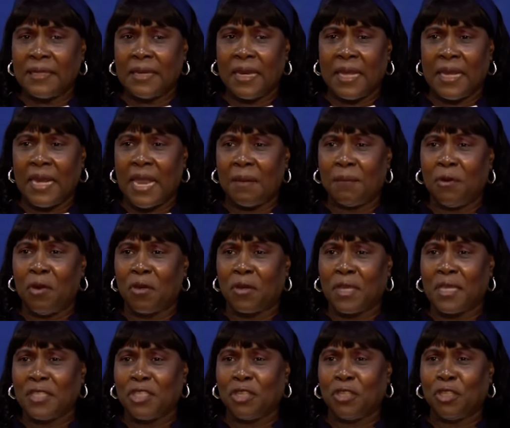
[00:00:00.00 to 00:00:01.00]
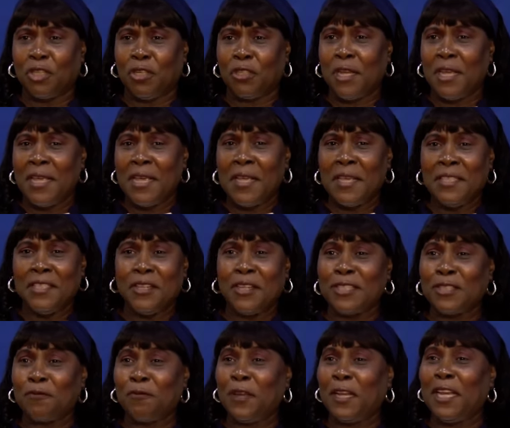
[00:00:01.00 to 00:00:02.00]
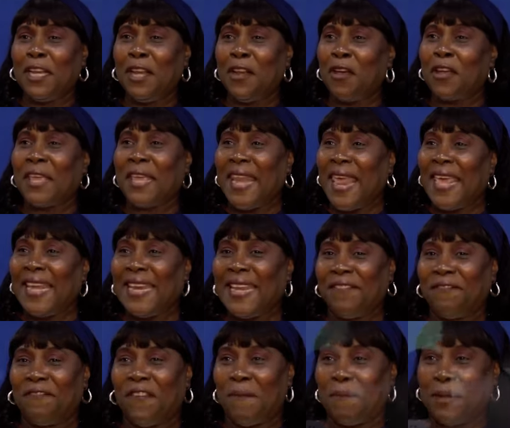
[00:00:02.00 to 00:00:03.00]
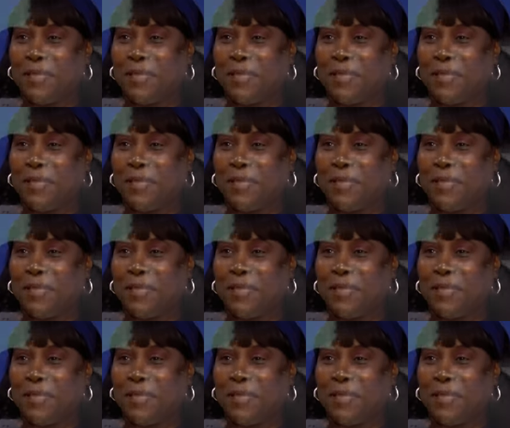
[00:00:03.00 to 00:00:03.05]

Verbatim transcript: and I'm looking to just really looking at it from a